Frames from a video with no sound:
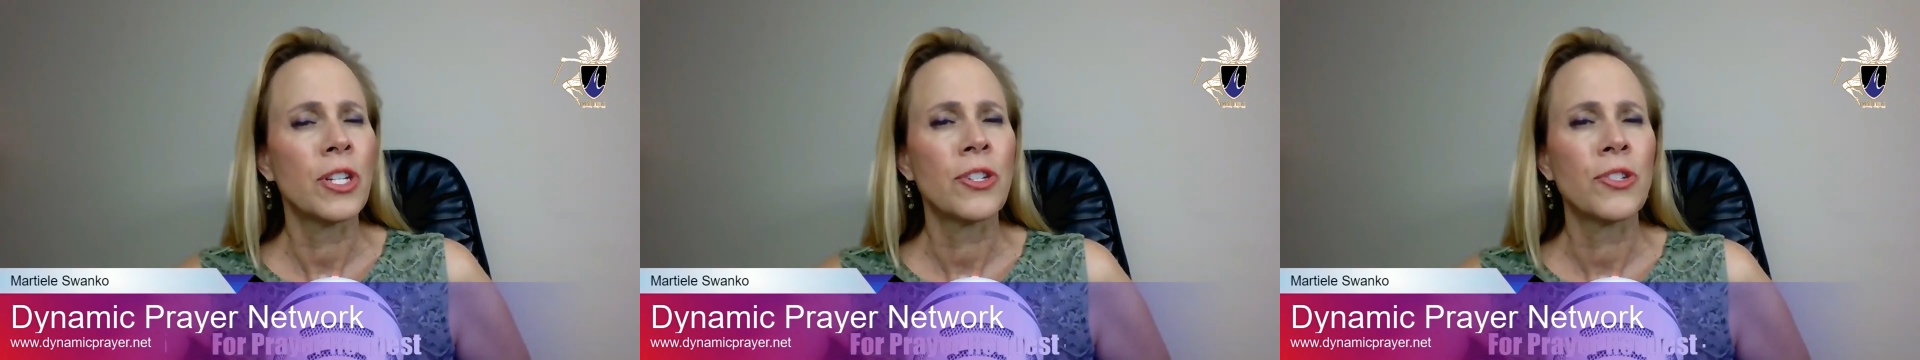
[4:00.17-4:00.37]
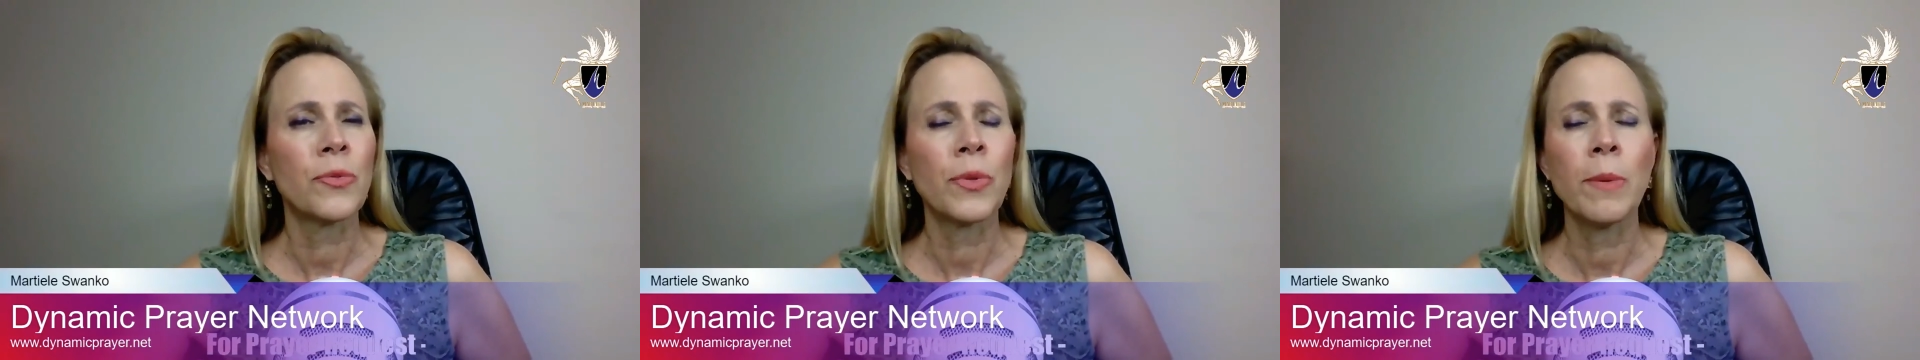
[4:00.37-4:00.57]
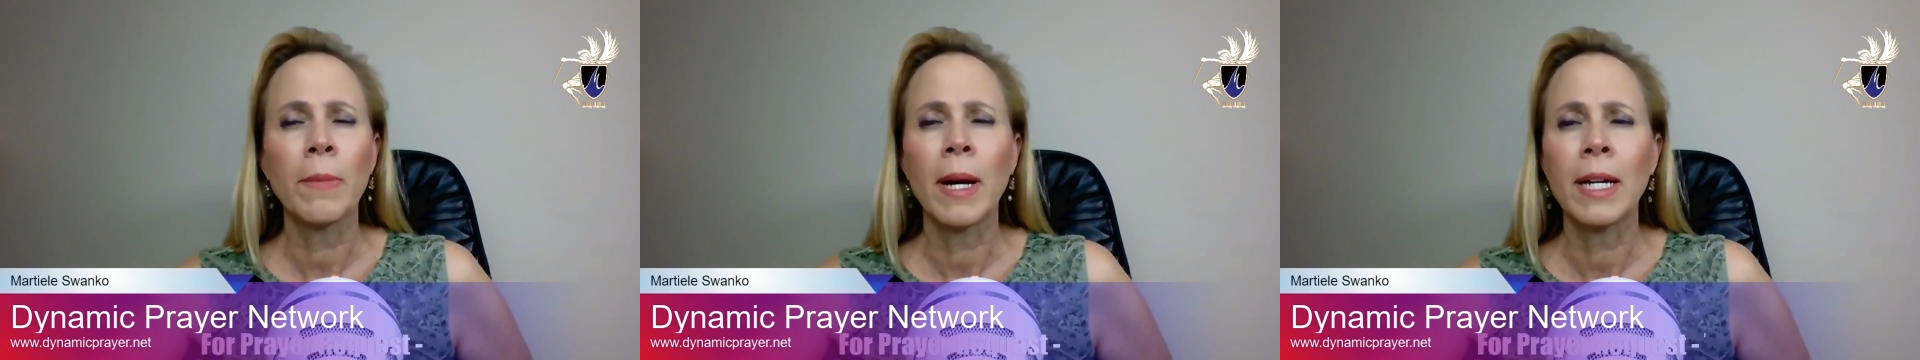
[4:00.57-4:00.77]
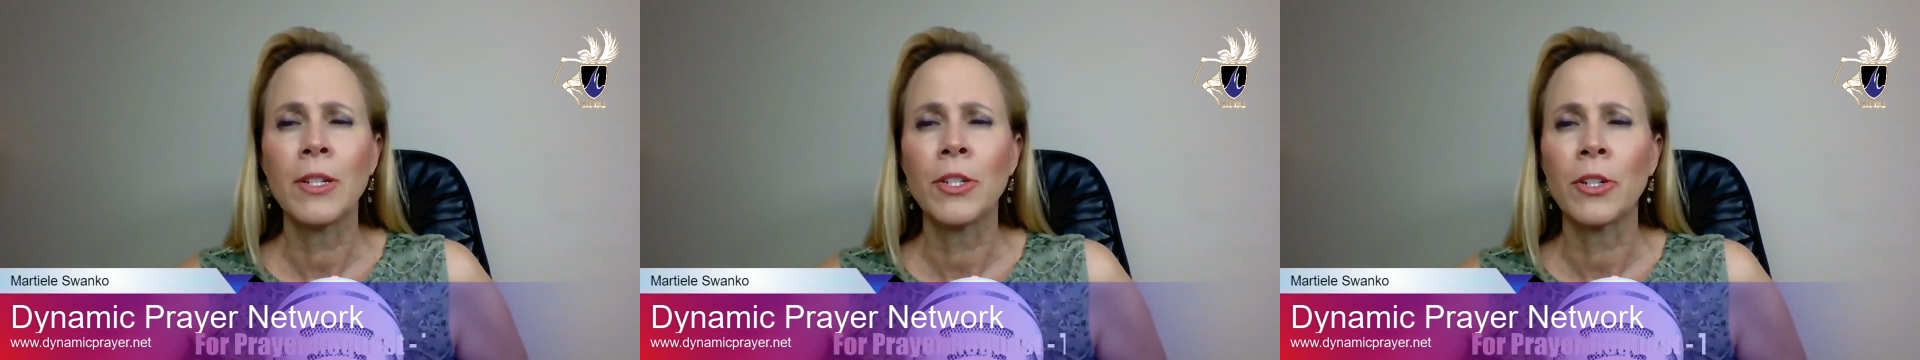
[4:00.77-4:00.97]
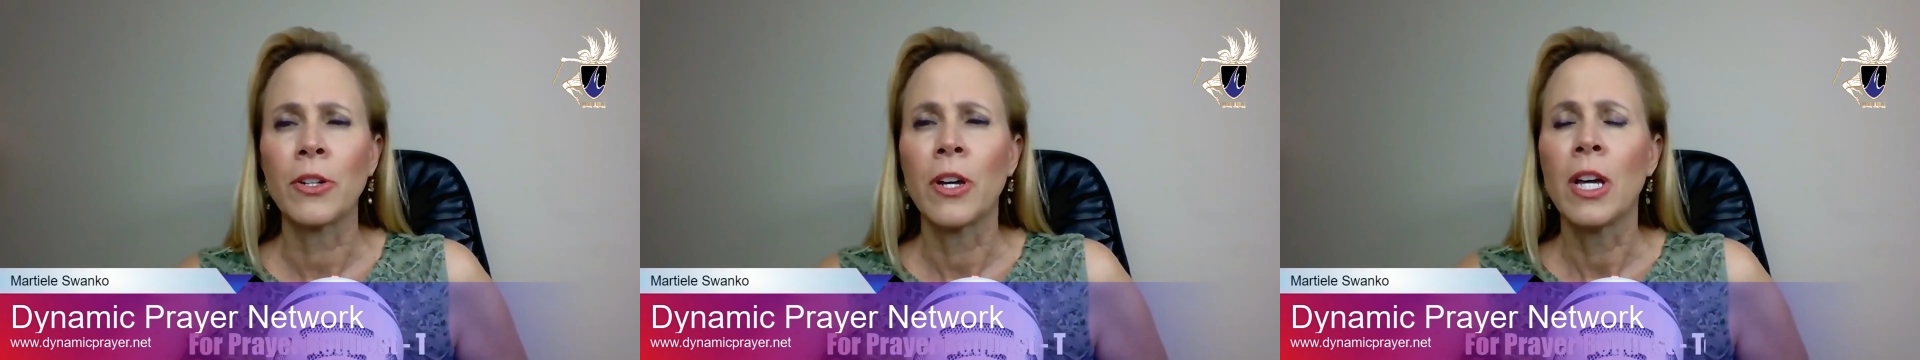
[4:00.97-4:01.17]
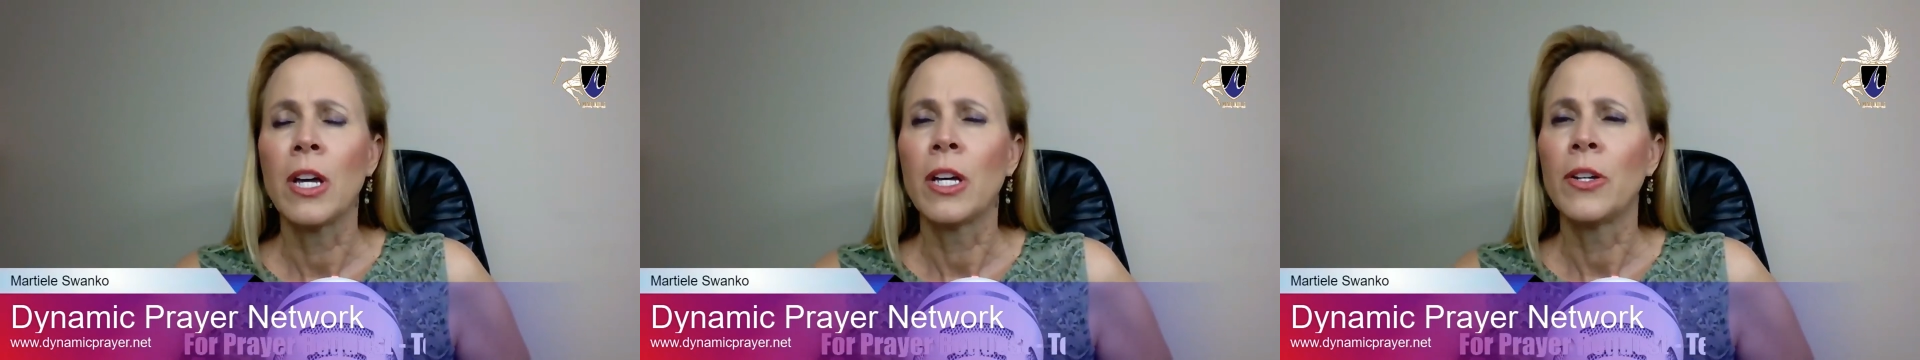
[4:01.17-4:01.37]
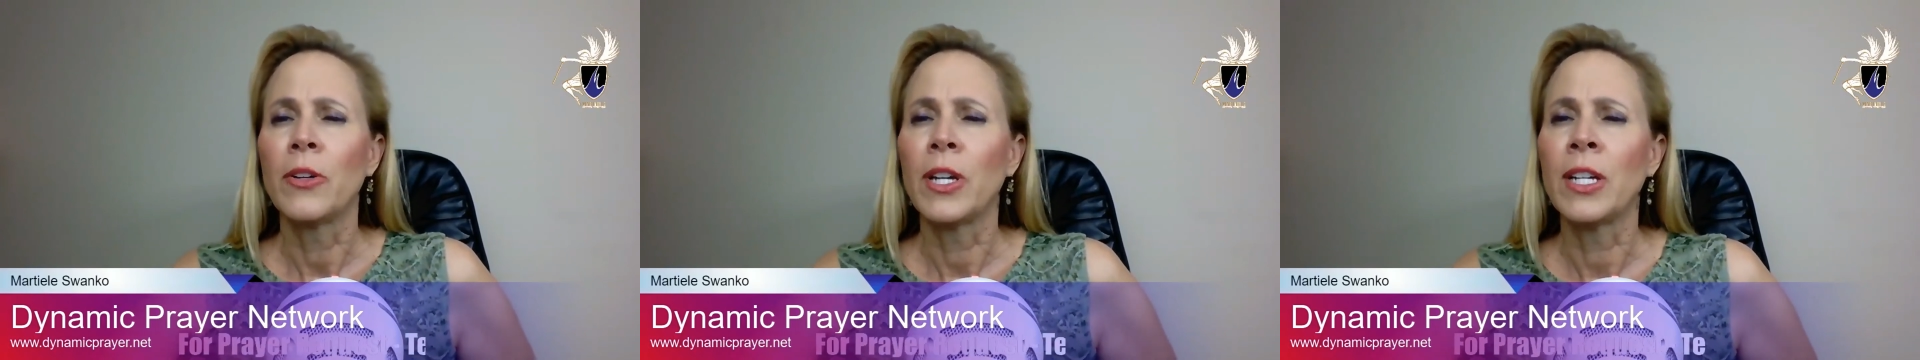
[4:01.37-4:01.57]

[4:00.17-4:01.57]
a reminder, in